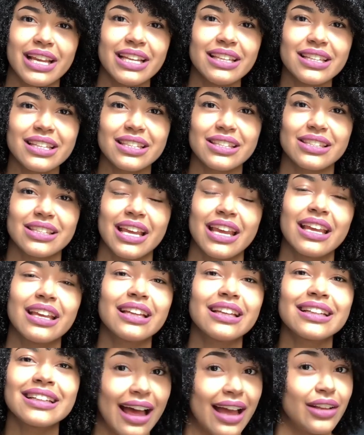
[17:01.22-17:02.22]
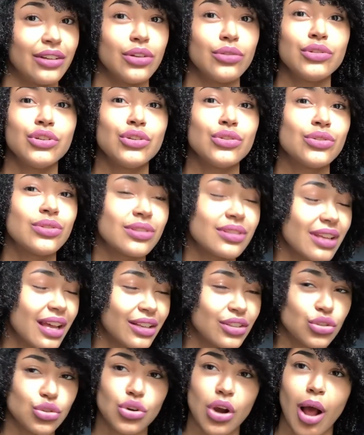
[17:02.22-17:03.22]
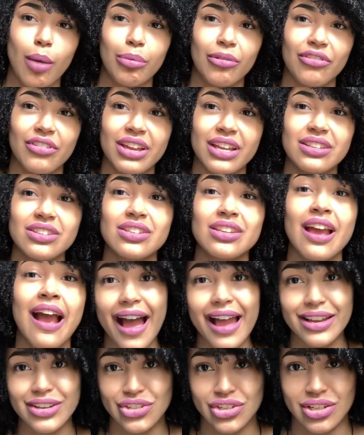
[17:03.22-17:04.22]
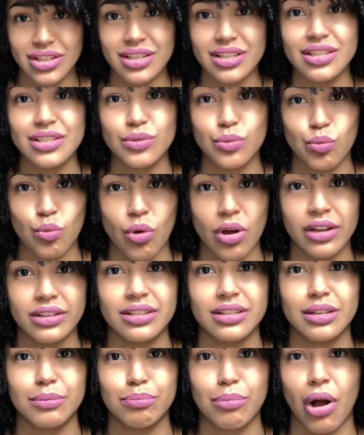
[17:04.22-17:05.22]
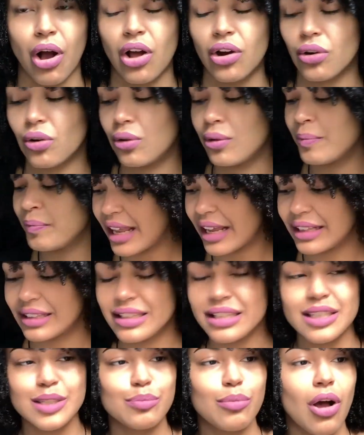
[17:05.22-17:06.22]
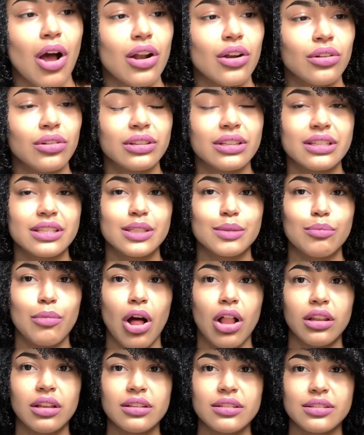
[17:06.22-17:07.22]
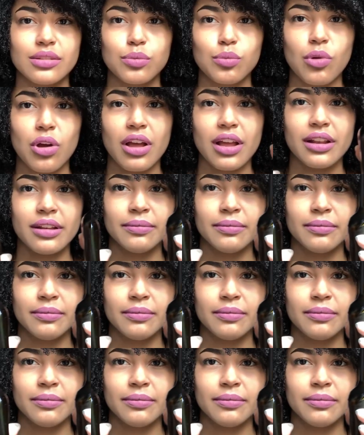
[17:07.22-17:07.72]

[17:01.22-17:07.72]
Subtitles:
in the sink. I don't use a drop of it, I just want the bottle. Like this bottle, the smallest one,